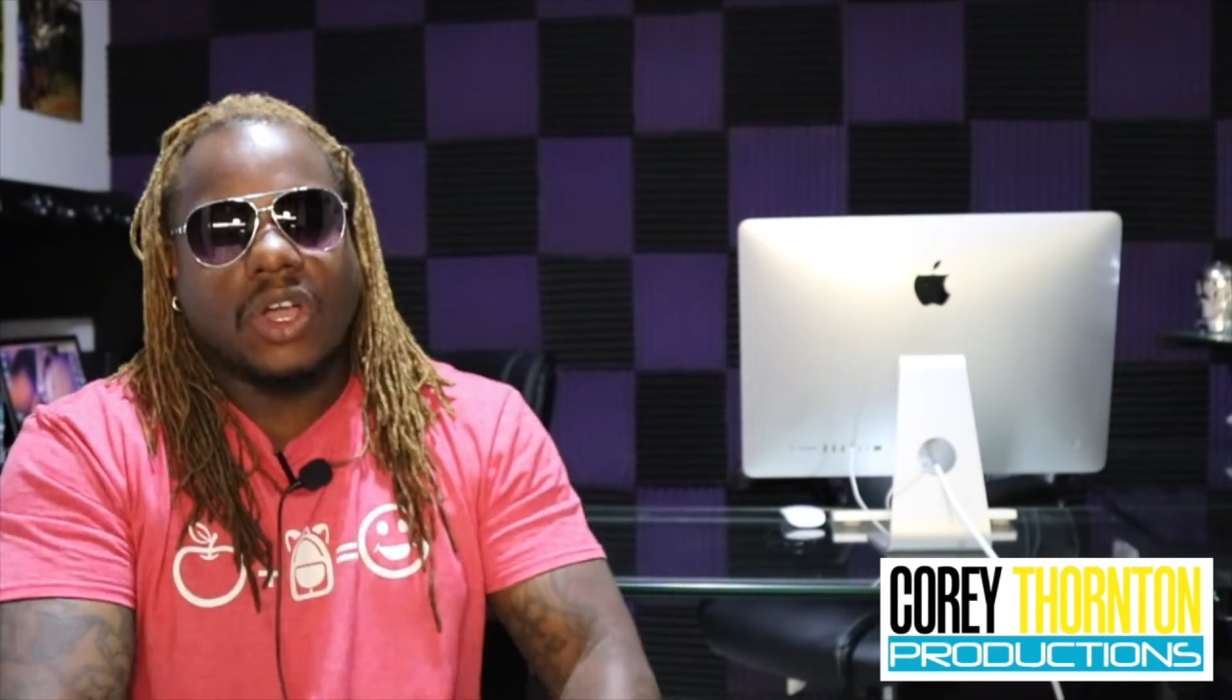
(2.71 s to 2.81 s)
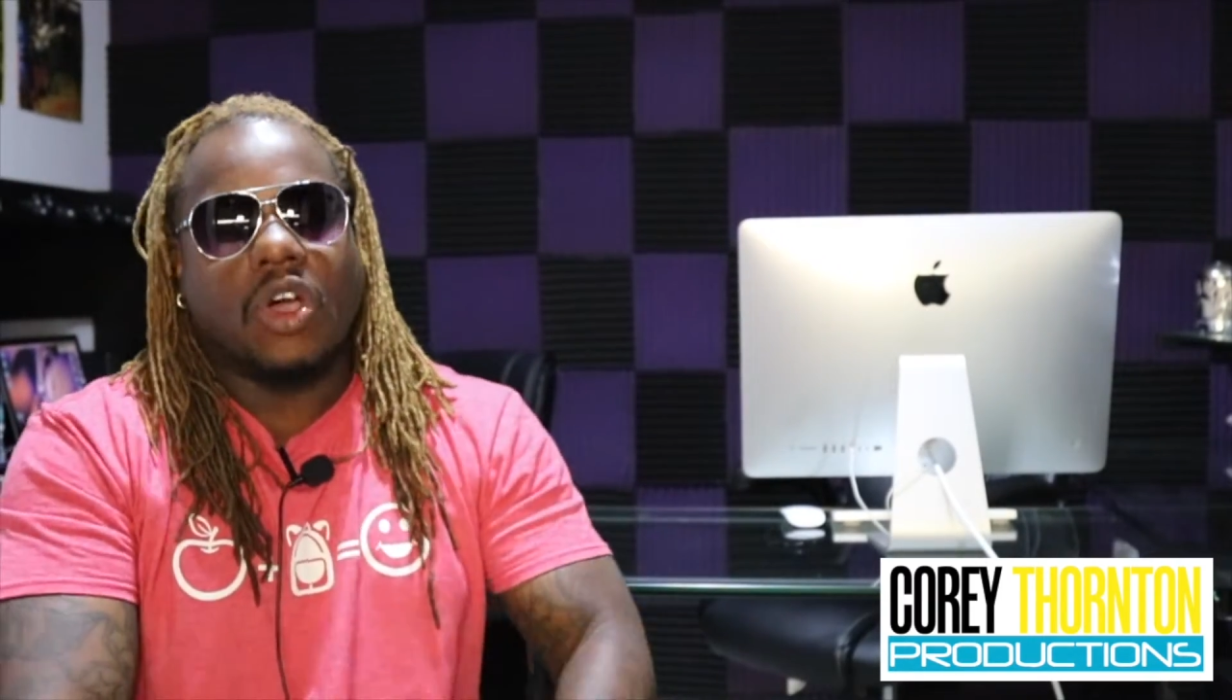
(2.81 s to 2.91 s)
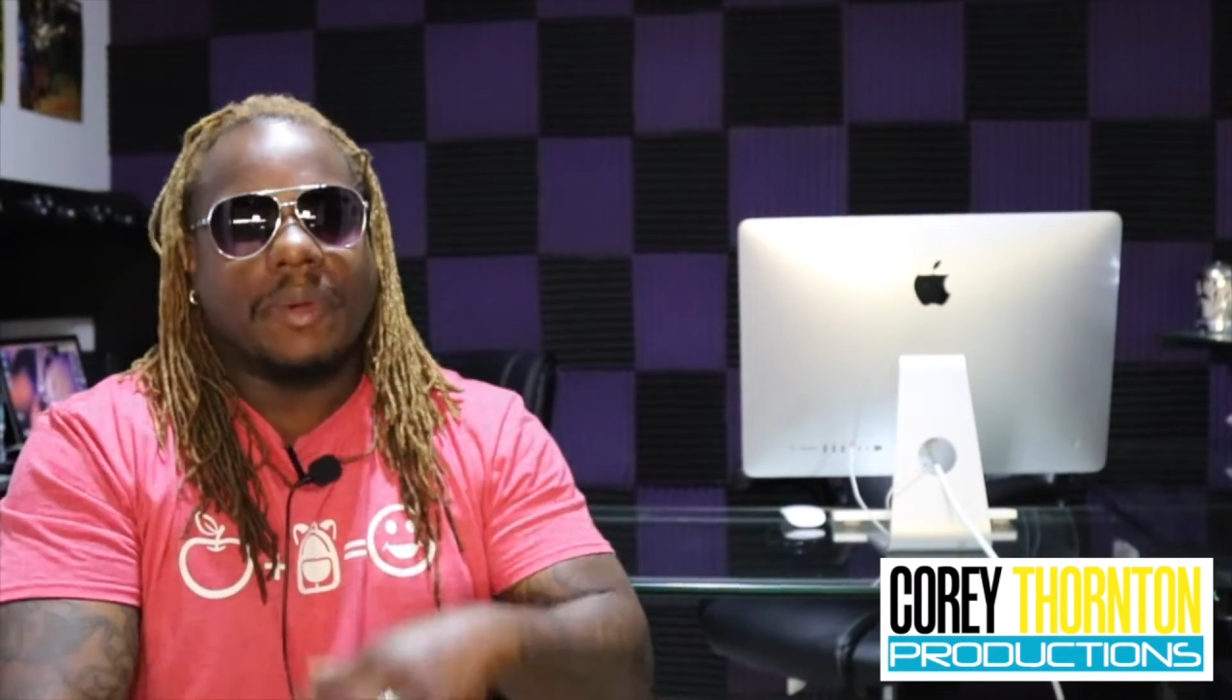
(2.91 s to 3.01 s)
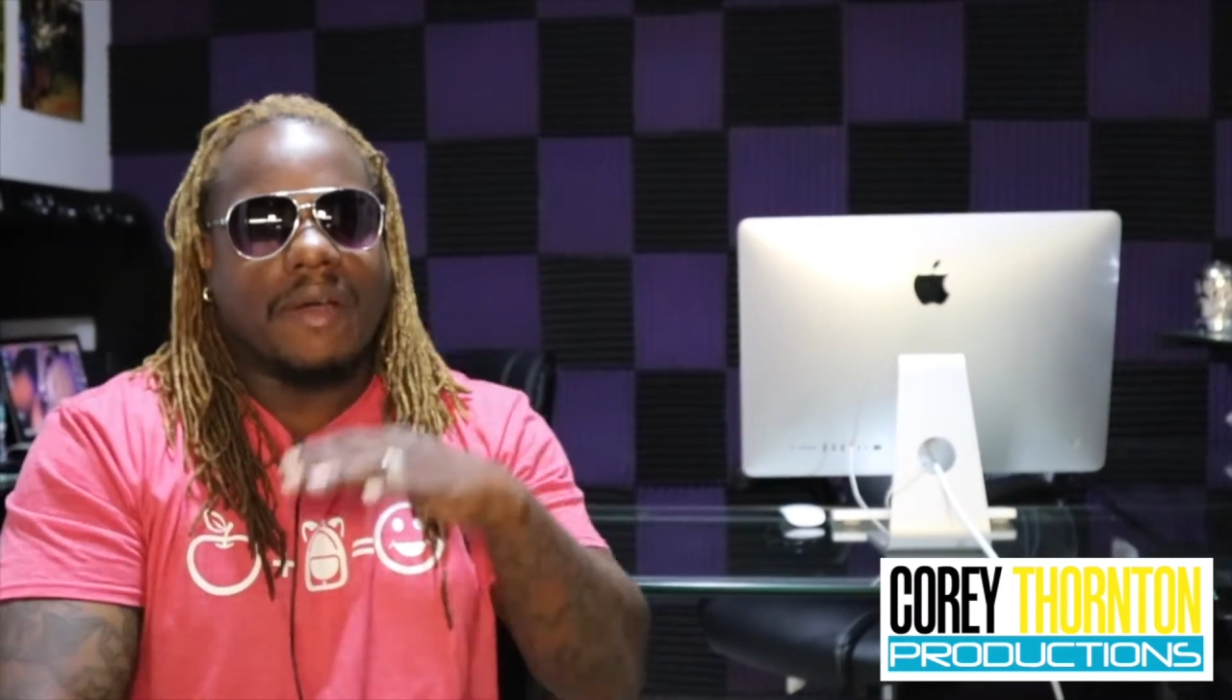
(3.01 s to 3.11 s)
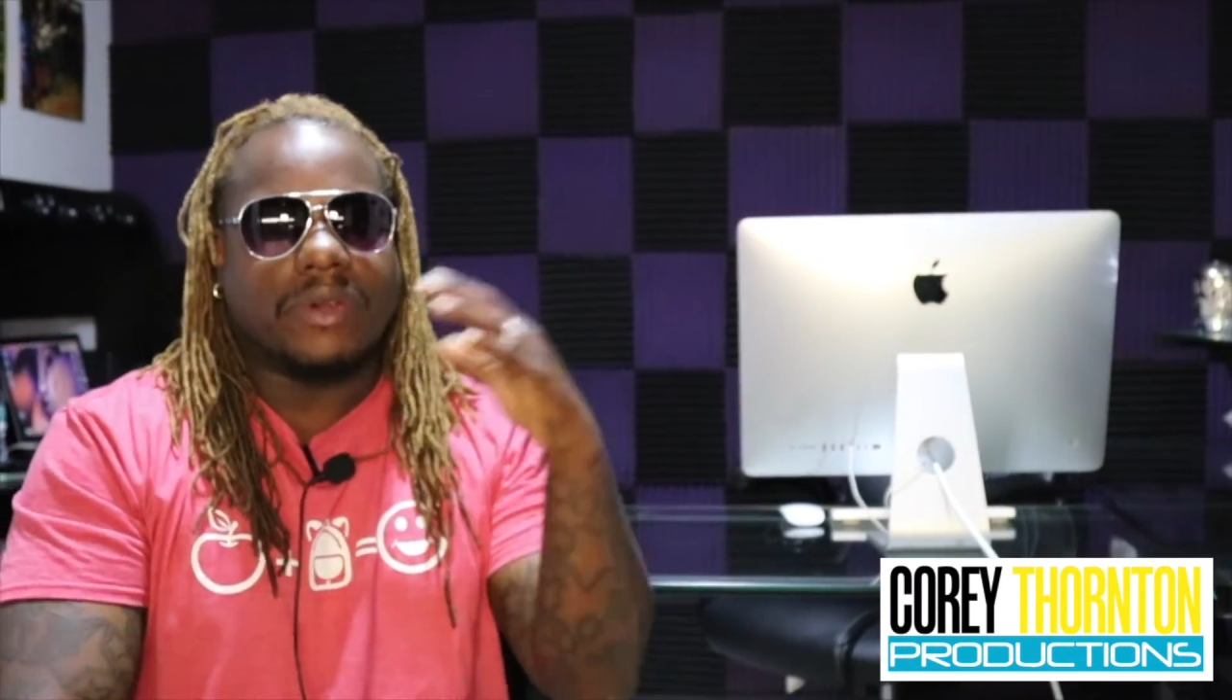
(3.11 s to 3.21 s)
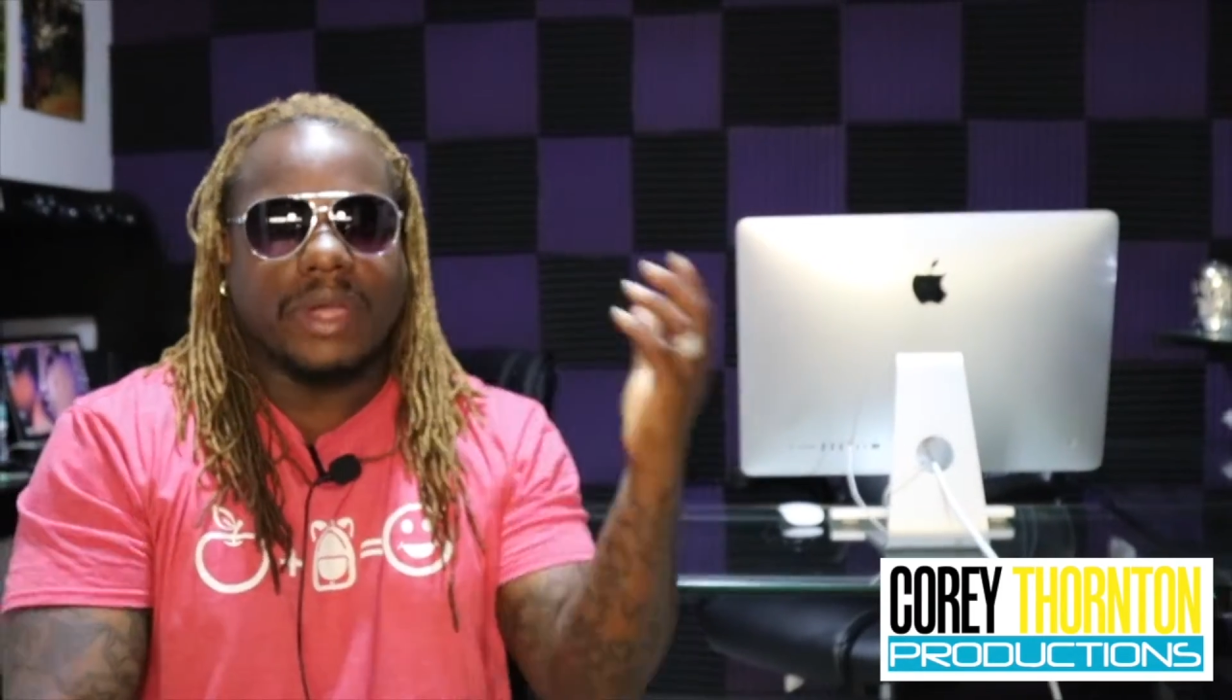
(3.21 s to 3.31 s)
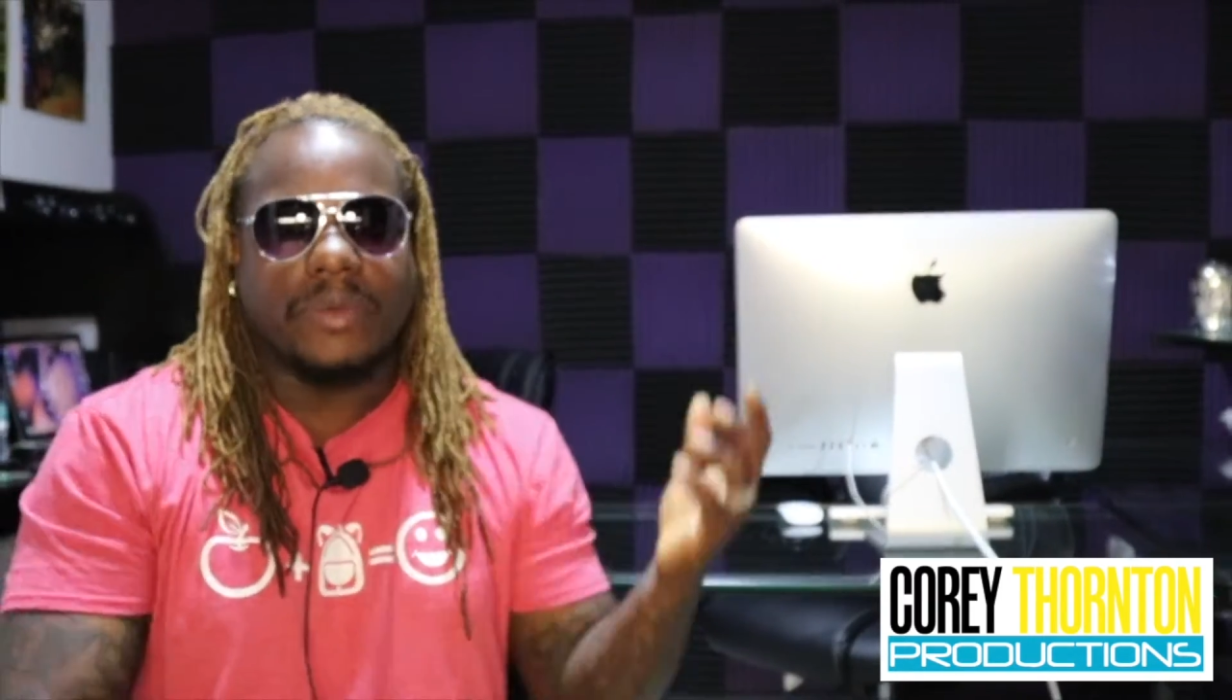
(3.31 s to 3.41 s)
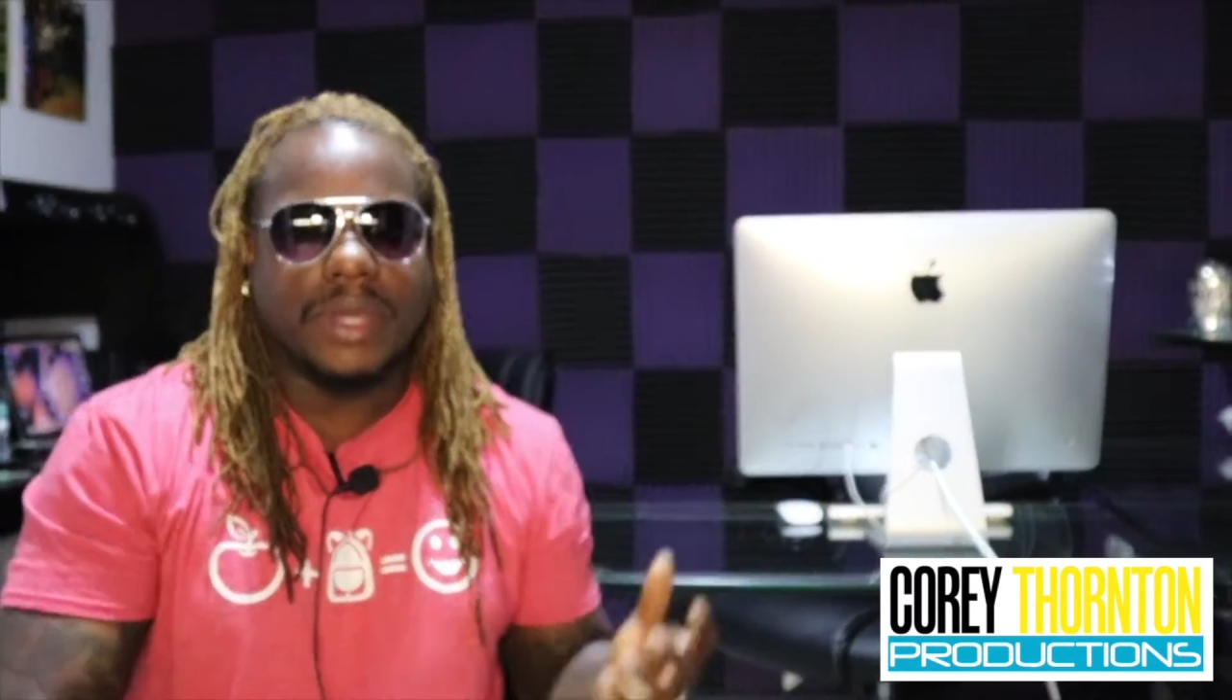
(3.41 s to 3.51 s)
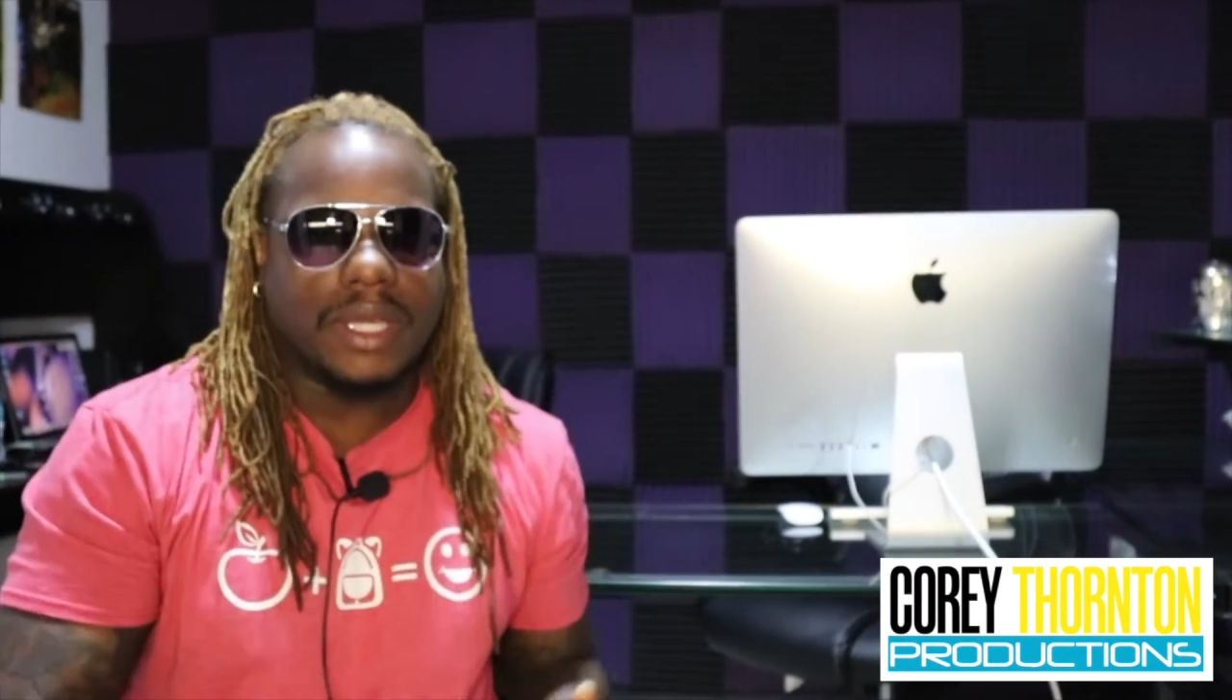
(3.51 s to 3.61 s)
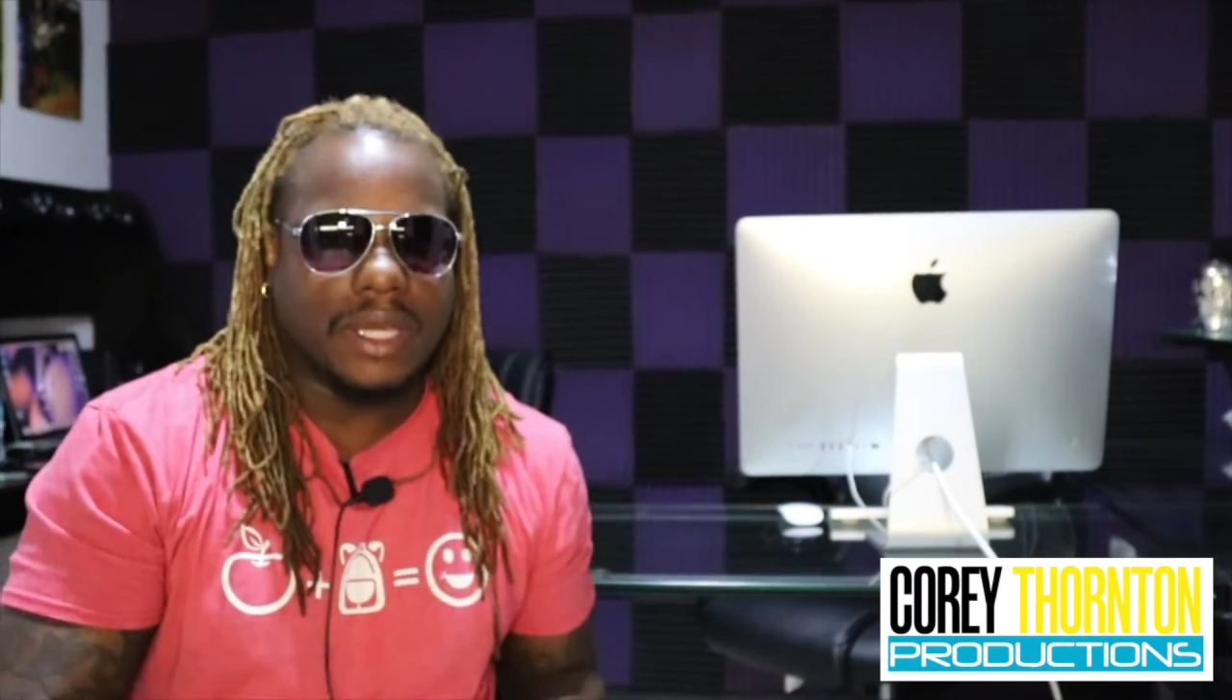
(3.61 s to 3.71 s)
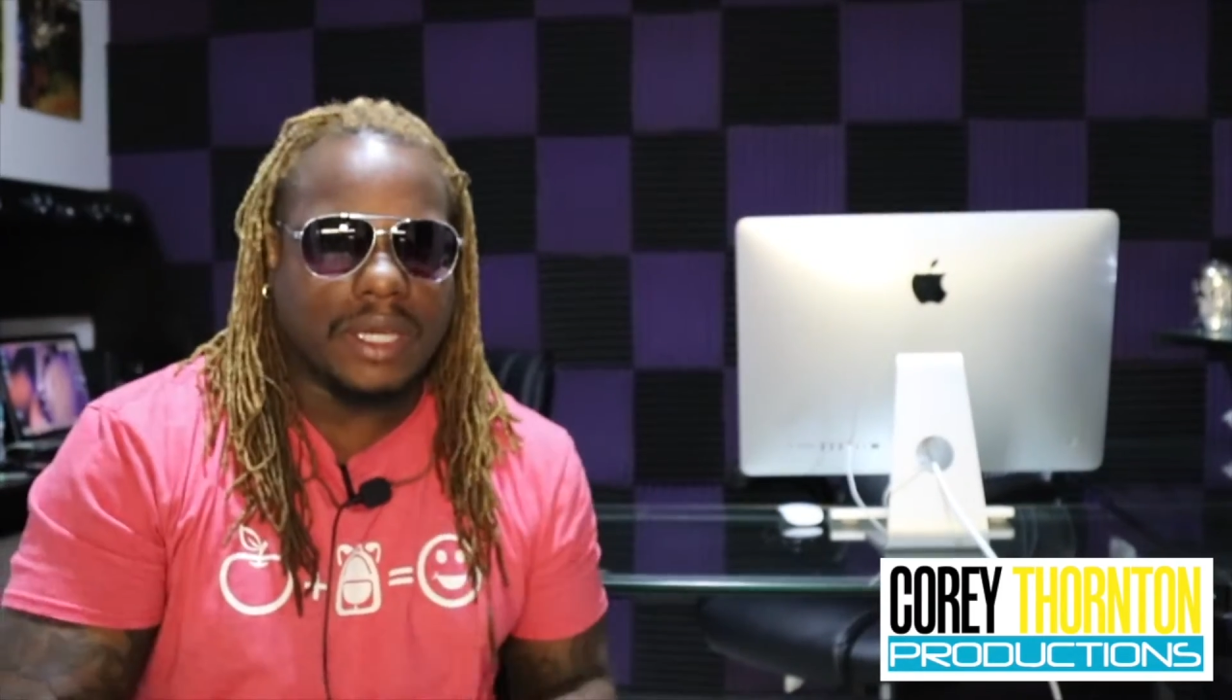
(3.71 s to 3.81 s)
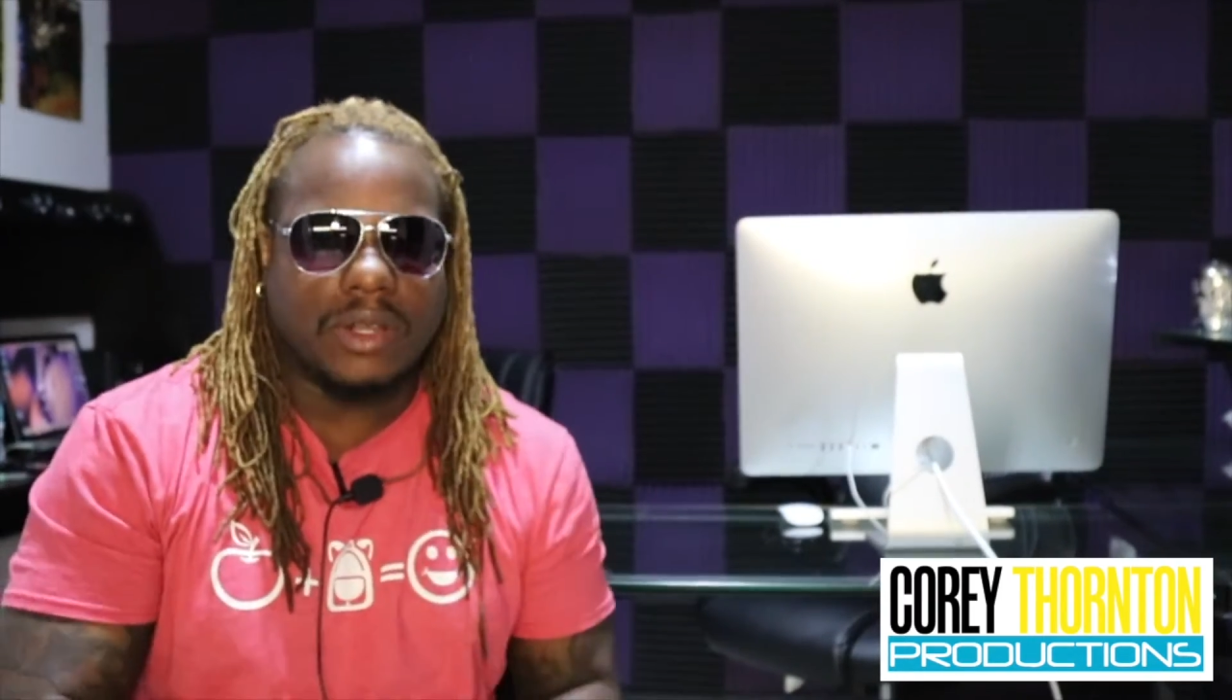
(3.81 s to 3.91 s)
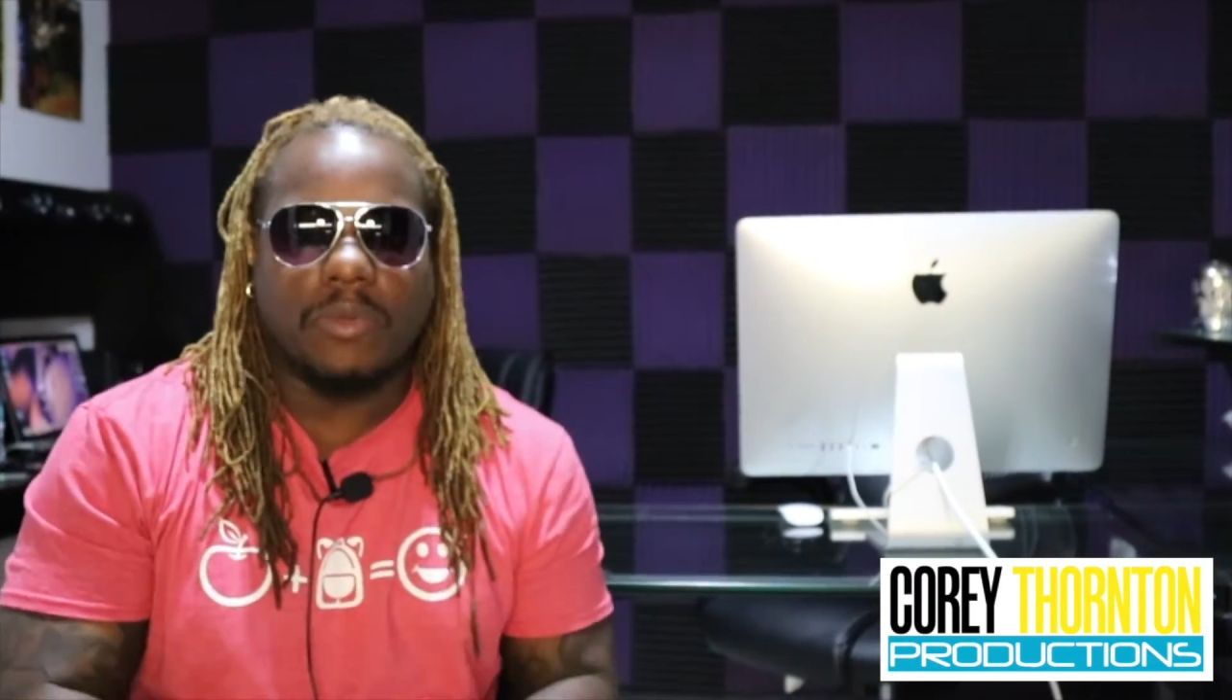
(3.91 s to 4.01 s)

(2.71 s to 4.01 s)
Hope you have a great weekend.